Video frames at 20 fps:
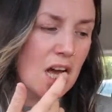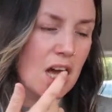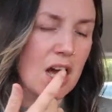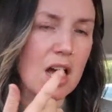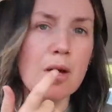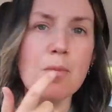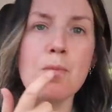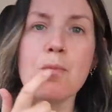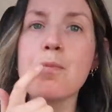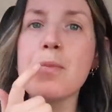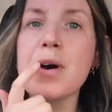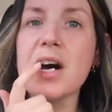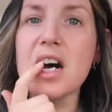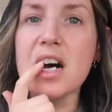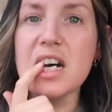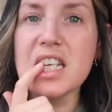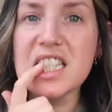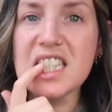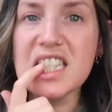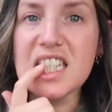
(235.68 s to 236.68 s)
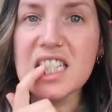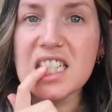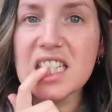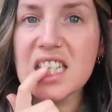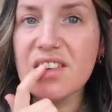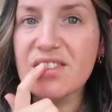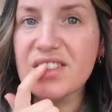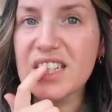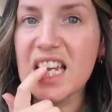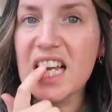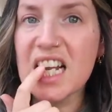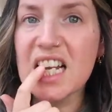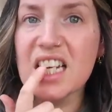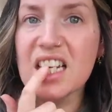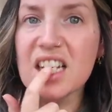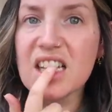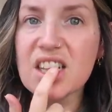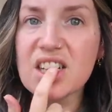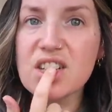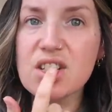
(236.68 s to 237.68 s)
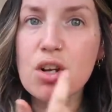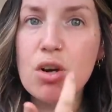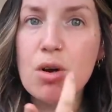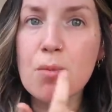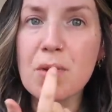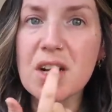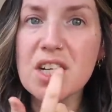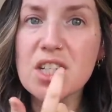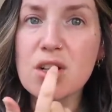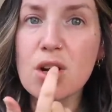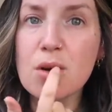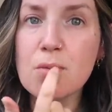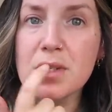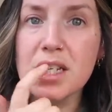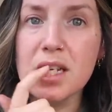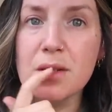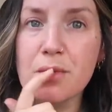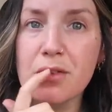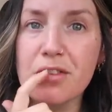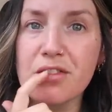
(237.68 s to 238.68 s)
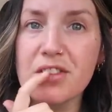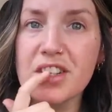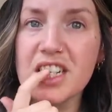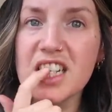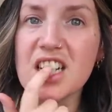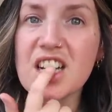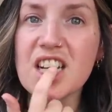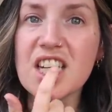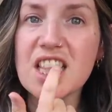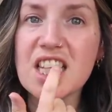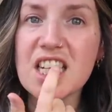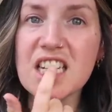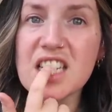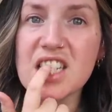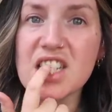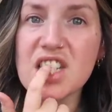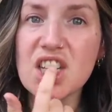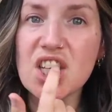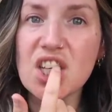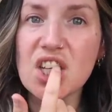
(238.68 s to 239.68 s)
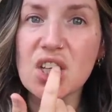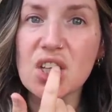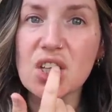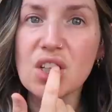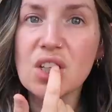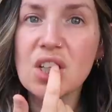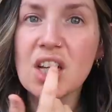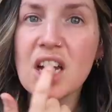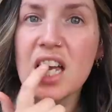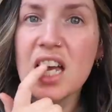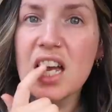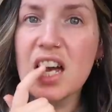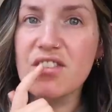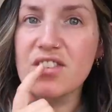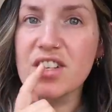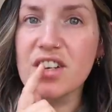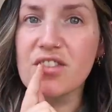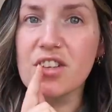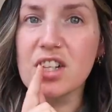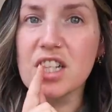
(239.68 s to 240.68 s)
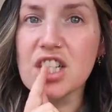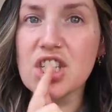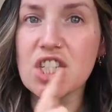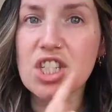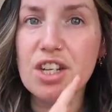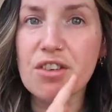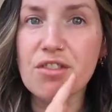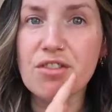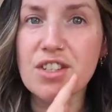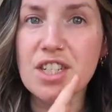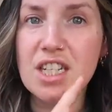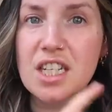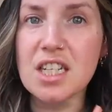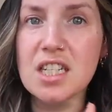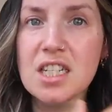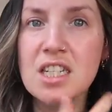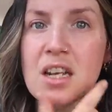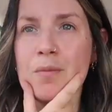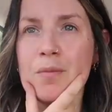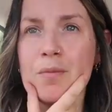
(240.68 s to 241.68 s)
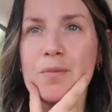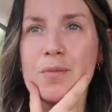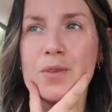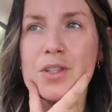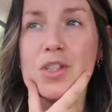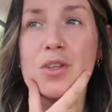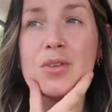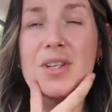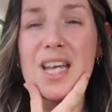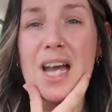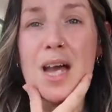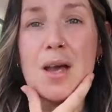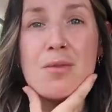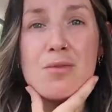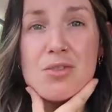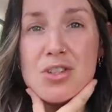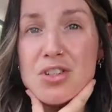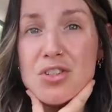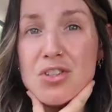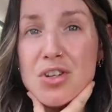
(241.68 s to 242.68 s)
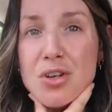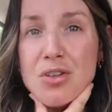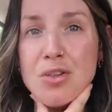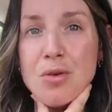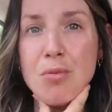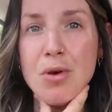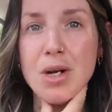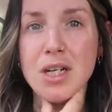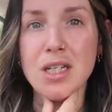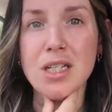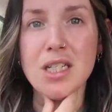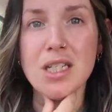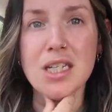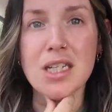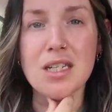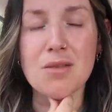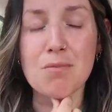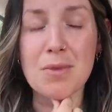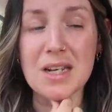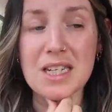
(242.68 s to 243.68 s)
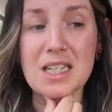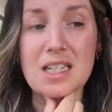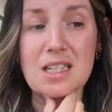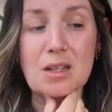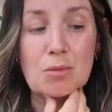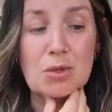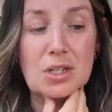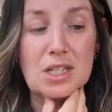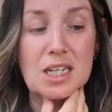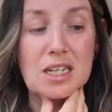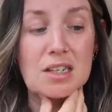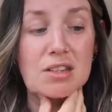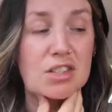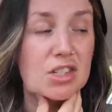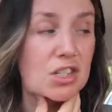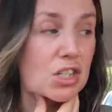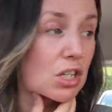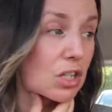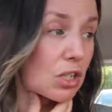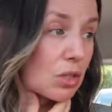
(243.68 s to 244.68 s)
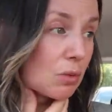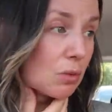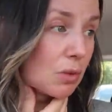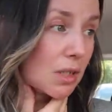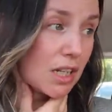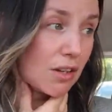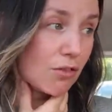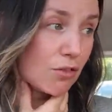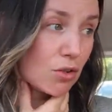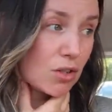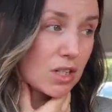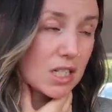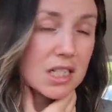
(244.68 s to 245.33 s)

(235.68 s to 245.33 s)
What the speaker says: But since having Elliot, my top teeth of like these two have definitely shifted. So yeah, just know that pregnancy messes up your teeth. So if you're